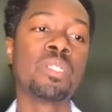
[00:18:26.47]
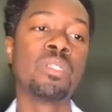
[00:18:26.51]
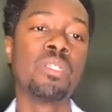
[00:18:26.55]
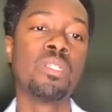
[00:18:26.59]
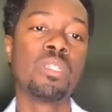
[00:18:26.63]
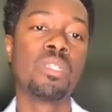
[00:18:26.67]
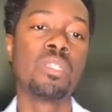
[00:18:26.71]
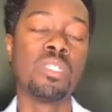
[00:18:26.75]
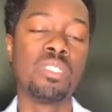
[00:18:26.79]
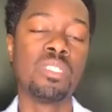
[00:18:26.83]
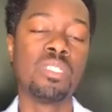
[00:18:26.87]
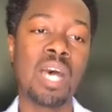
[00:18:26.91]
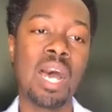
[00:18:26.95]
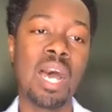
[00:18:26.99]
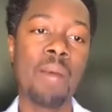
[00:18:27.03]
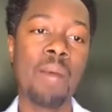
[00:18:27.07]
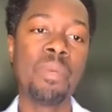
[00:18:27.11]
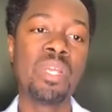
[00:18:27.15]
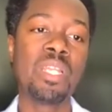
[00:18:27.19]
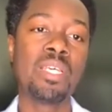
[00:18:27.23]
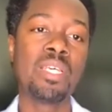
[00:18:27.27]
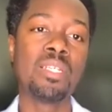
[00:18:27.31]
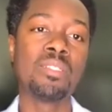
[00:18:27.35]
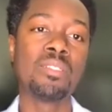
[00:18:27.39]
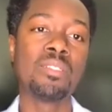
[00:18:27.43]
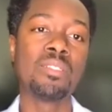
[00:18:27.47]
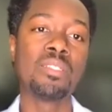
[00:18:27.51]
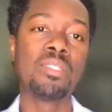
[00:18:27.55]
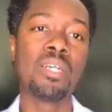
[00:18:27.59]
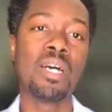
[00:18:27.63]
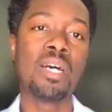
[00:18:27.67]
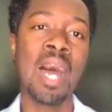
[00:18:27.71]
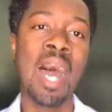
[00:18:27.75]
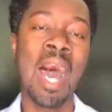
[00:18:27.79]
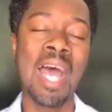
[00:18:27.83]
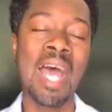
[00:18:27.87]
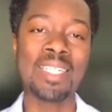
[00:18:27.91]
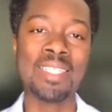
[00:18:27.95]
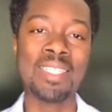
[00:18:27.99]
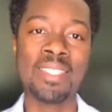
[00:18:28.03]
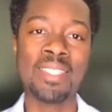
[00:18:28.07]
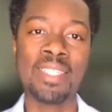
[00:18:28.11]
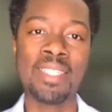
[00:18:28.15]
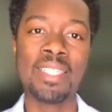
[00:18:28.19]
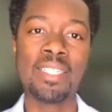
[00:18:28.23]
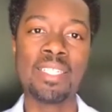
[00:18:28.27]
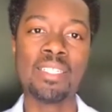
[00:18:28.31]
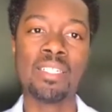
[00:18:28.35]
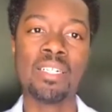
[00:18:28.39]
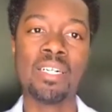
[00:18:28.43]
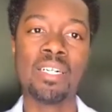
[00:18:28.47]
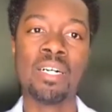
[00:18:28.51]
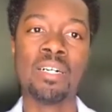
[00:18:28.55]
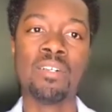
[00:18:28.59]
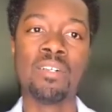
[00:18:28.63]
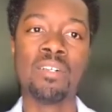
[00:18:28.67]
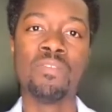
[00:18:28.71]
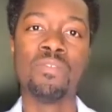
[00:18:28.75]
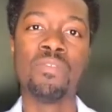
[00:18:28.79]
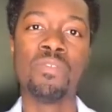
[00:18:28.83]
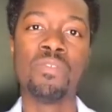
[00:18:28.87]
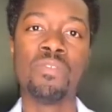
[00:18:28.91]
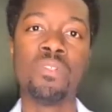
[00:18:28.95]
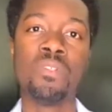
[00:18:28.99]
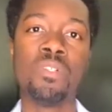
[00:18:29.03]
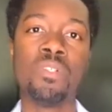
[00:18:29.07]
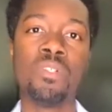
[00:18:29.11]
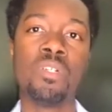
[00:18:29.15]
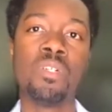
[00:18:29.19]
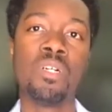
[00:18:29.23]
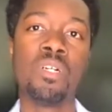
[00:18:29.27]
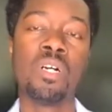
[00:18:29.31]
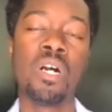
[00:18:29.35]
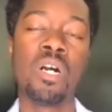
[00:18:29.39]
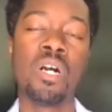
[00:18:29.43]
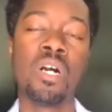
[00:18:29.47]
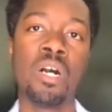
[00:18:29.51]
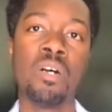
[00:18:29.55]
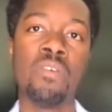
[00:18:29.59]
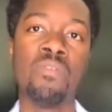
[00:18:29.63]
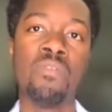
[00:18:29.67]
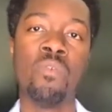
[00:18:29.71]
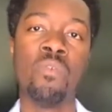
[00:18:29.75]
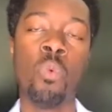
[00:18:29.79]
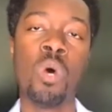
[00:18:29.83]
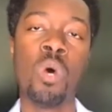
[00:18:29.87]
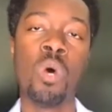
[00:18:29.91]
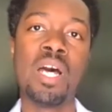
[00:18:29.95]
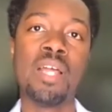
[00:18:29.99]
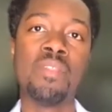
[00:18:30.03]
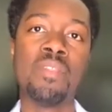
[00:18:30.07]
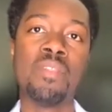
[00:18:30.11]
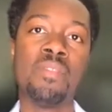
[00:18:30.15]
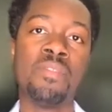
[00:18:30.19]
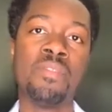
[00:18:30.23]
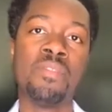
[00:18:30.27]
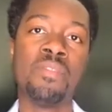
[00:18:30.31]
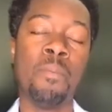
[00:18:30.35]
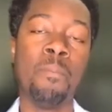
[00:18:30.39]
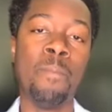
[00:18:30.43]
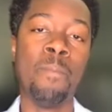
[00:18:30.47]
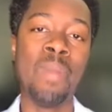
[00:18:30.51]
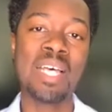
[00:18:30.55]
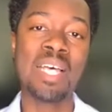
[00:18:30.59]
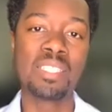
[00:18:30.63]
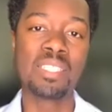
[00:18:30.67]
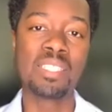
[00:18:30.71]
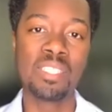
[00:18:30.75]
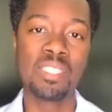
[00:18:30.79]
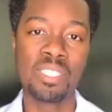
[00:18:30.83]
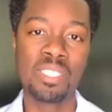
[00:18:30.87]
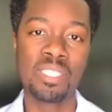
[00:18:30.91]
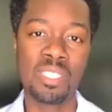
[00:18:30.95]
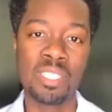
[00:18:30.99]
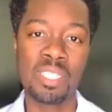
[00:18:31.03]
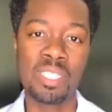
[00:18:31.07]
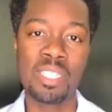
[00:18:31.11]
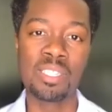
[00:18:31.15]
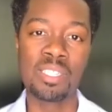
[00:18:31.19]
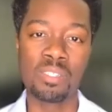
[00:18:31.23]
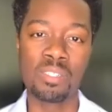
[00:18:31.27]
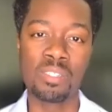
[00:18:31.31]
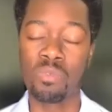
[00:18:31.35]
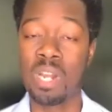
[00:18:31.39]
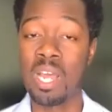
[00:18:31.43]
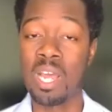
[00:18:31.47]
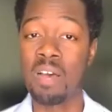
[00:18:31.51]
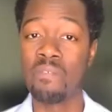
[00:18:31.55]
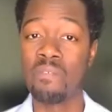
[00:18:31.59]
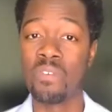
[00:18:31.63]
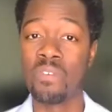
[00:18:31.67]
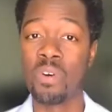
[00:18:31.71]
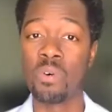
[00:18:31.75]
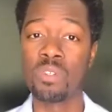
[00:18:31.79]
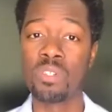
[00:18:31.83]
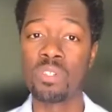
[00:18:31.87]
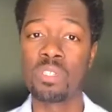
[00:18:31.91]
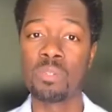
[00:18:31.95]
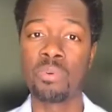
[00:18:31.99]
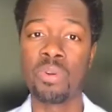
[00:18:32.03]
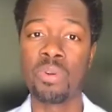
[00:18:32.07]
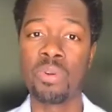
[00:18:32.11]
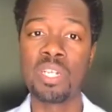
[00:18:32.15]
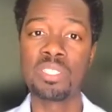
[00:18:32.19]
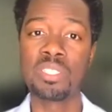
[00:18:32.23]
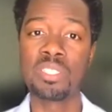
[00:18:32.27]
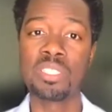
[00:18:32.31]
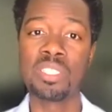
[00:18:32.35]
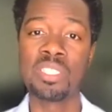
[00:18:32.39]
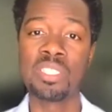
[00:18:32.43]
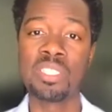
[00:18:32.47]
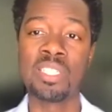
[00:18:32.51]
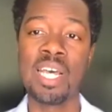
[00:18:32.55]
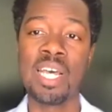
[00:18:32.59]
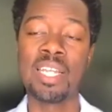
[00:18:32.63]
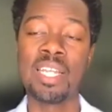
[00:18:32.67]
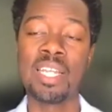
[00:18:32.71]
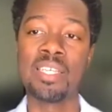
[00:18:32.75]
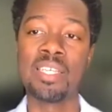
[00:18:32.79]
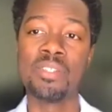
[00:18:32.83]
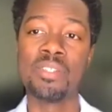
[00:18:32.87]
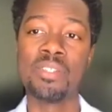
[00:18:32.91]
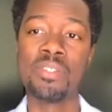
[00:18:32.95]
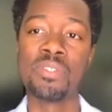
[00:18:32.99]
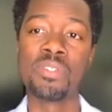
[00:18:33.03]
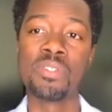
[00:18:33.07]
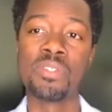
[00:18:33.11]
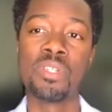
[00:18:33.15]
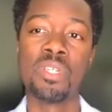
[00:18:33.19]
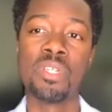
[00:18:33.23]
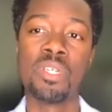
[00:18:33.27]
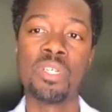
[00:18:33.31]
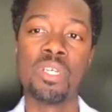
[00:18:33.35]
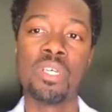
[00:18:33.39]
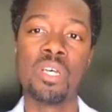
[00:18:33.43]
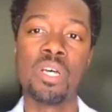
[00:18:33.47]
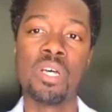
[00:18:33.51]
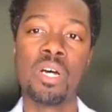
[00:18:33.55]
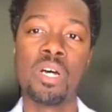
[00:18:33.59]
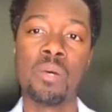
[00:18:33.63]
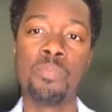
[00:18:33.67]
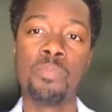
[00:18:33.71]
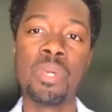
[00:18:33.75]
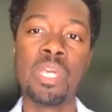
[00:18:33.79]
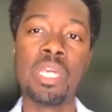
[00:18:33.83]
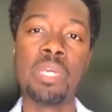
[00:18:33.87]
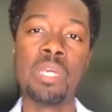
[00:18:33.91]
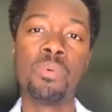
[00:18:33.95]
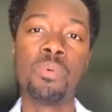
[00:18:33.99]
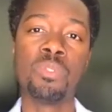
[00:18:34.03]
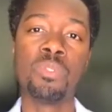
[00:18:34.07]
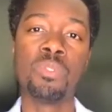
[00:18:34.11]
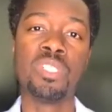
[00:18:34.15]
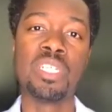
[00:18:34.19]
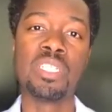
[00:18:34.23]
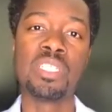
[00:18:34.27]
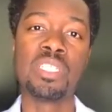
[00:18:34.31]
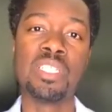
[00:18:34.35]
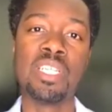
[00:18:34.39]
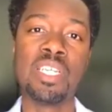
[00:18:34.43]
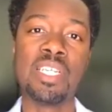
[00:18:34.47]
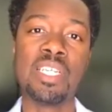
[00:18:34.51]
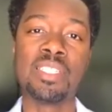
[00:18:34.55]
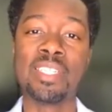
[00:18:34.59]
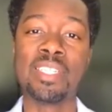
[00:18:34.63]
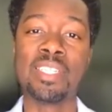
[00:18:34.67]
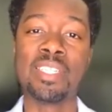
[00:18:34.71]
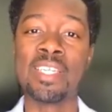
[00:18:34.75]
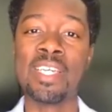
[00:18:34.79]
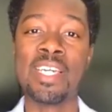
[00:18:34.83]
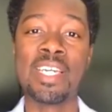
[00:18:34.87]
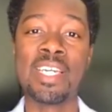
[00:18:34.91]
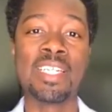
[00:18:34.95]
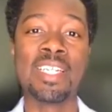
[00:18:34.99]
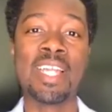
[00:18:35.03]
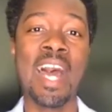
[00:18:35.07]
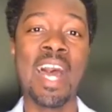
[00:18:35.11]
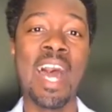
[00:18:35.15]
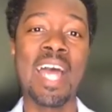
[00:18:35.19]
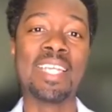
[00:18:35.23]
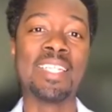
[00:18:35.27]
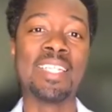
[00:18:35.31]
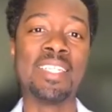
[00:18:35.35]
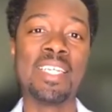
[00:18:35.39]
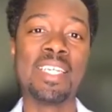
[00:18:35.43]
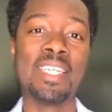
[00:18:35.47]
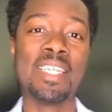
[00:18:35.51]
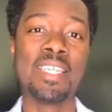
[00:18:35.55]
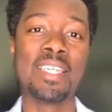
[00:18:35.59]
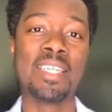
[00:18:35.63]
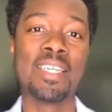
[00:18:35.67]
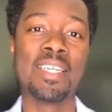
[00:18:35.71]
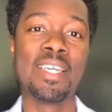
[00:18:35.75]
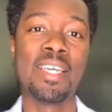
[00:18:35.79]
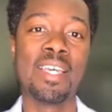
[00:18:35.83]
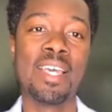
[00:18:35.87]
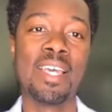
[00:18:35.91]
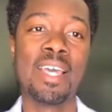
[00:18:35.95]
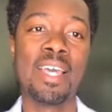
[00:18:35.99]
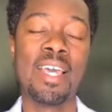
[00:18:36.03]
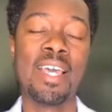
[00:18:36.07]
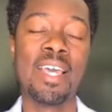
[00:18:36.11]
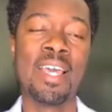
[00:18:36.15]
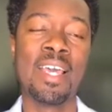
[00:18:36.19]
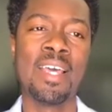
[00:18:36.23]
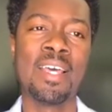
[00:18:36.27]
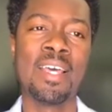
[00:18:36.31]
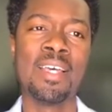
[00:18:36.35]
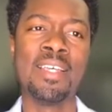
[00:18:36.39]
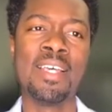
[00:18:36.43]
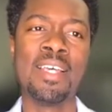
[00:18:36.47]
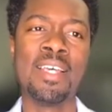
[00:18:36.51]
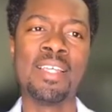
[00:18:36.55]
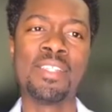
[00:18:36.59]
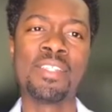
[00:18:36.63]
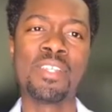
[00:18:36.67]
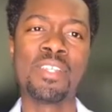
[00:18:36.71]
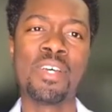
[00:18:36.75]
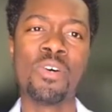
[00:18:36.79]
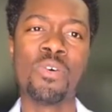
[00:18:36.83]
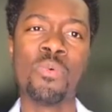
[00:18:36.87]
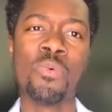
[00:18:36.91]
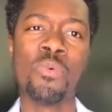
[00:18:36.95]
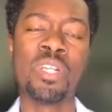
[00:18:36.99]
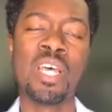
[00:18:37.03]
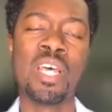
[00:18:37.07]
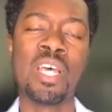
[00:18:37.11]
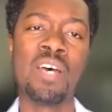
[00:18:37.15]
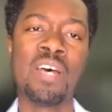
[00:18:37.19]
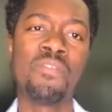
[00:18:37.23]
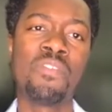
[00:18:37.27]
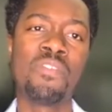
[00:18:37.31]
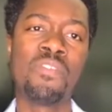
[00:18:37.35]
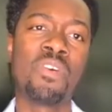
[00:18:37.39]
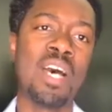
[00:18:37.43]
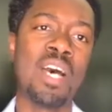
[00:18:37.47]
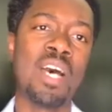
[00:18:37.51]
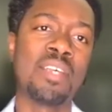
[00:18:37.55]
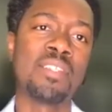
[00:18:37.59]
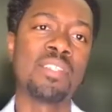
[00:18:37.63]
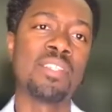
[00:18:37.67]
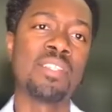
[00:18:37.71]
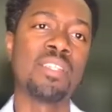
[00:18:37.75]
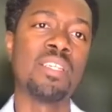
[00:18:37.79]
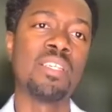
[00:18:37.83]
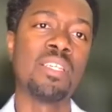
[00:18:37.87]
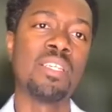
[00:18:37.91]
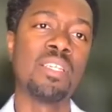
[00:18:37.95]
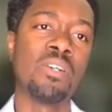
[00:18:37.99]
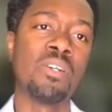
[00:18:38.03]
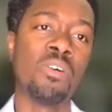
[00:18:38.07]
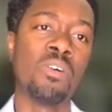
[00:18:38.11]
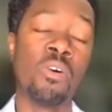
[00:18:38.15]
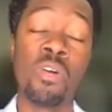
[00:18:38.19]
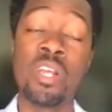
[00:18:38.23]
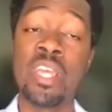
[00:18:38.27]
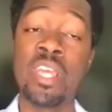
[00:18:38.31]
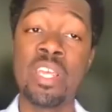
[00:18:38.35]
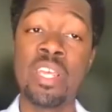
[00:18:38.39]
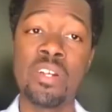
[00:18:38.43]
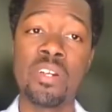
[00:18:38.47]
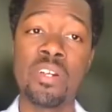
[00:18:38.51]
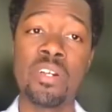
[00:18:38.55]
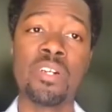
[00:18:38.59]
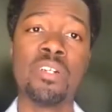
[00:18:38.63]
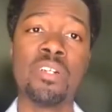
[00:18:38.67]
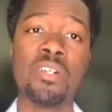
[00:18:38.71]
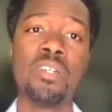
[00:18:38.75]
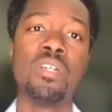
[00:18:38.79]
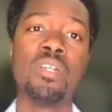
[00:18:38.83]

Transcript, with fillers: the dominant idea of, of what the messaging is around voter suppression, and that is uh, people just need to get an I D. And, and so whenever I see or hear